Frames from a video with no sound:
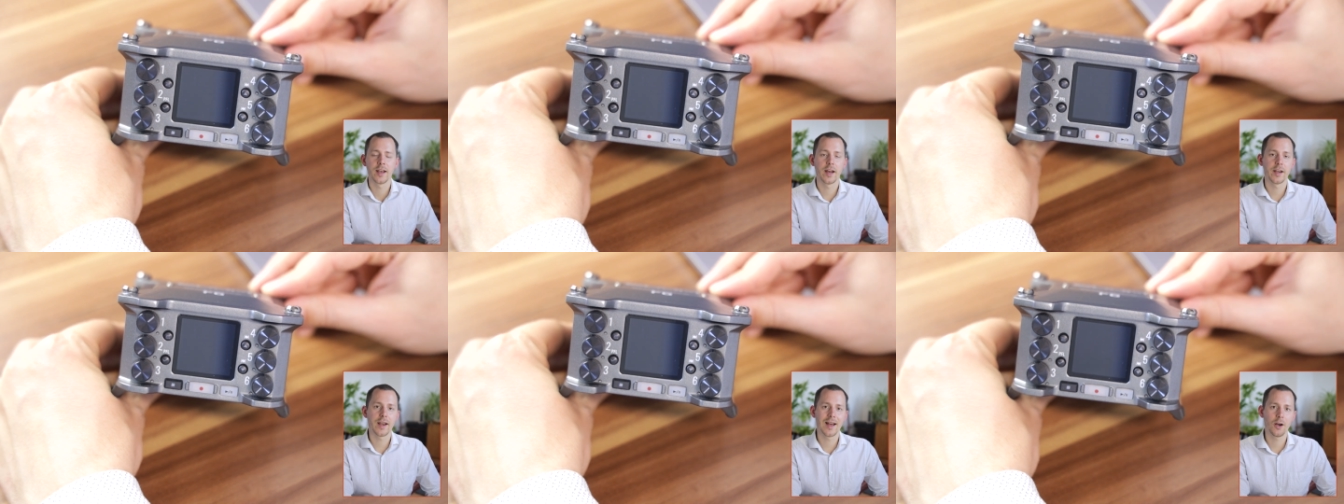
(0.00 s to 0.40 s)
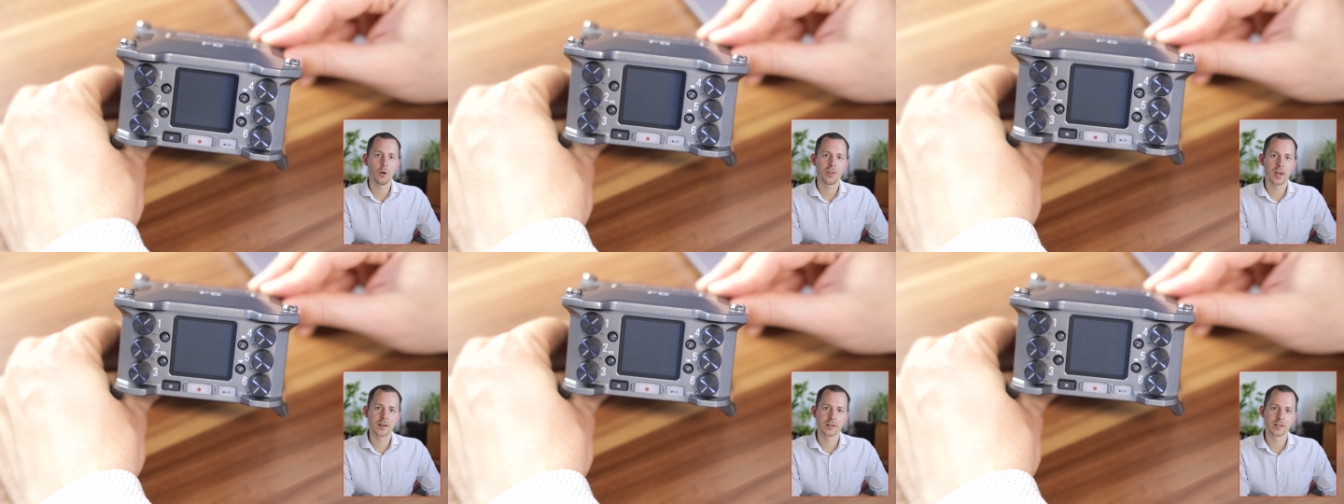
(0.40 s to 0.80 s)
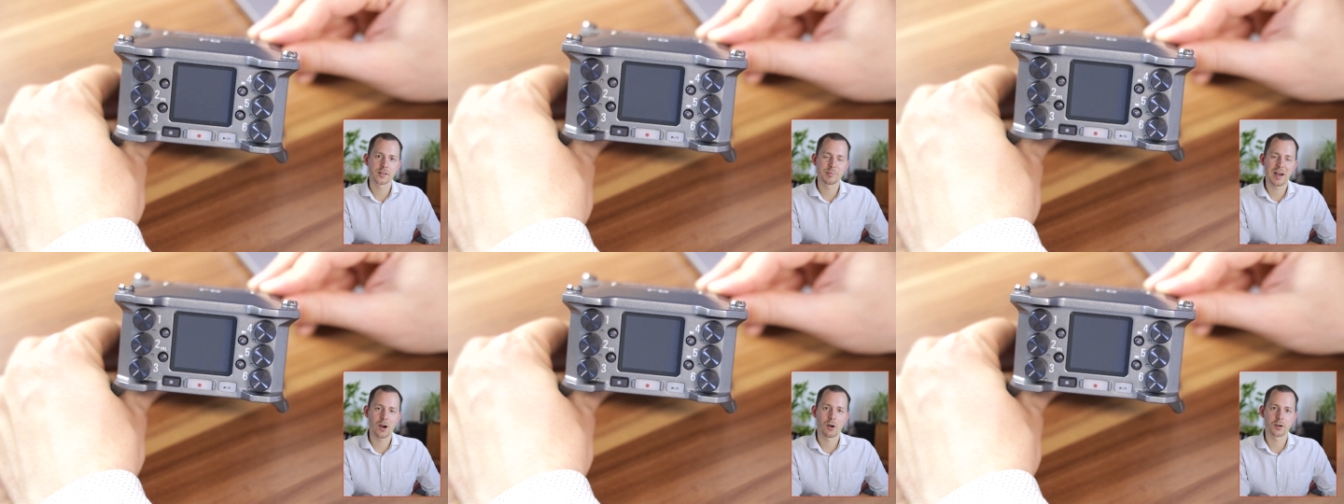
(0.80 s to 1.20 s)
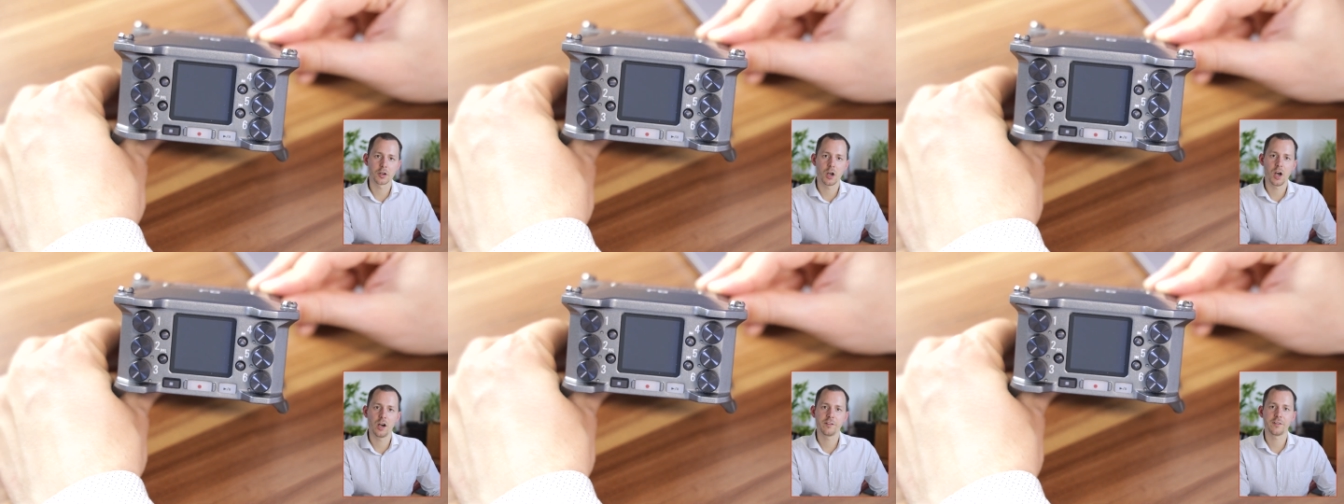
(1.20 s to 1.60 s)
and now that it is powered
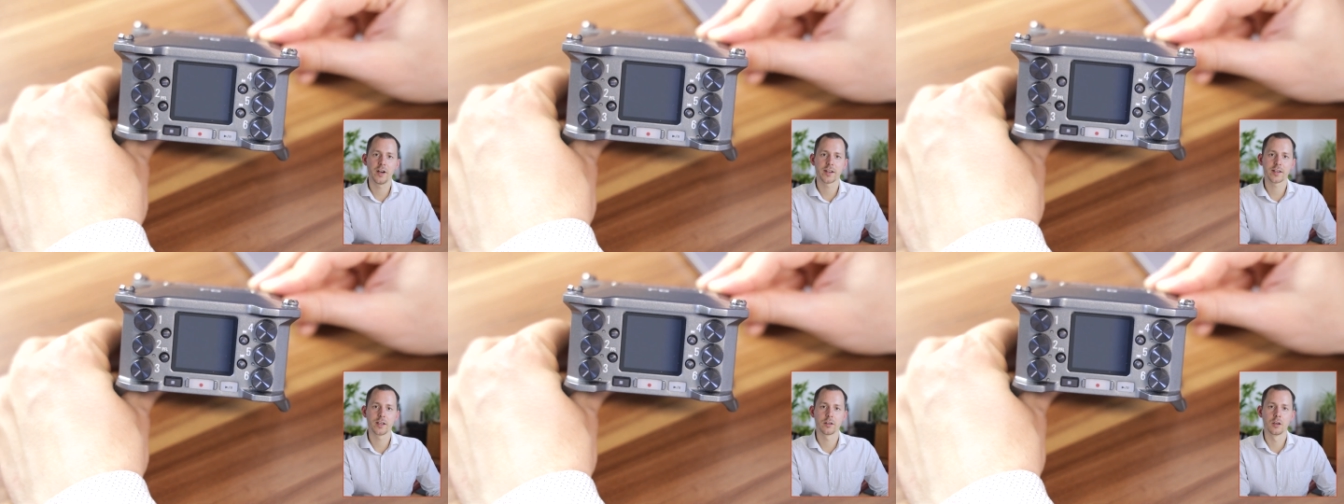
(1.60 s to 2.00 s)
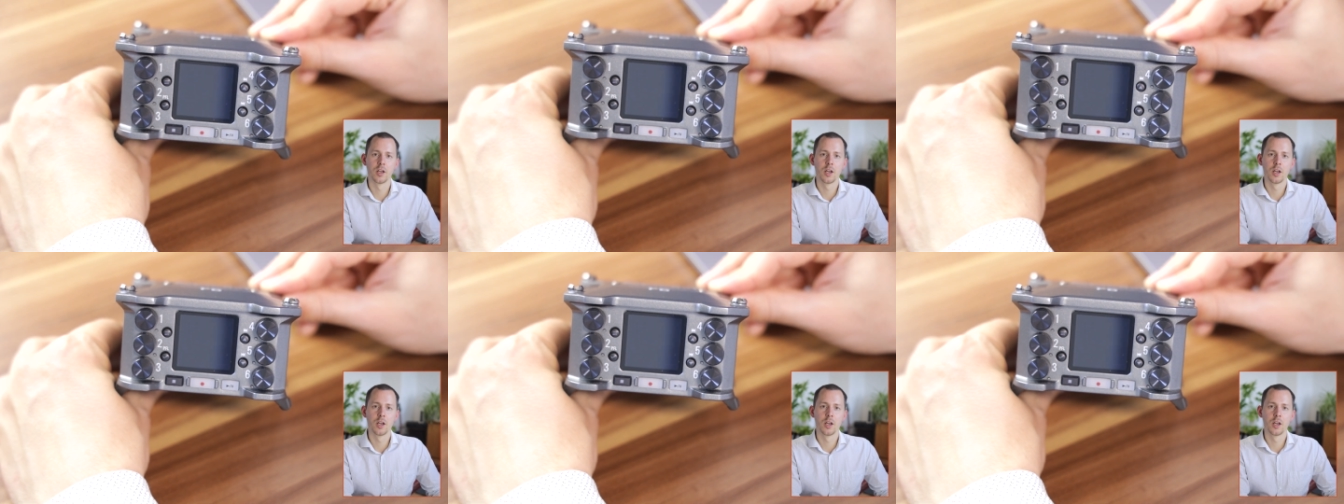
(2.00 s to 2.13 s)
off, I can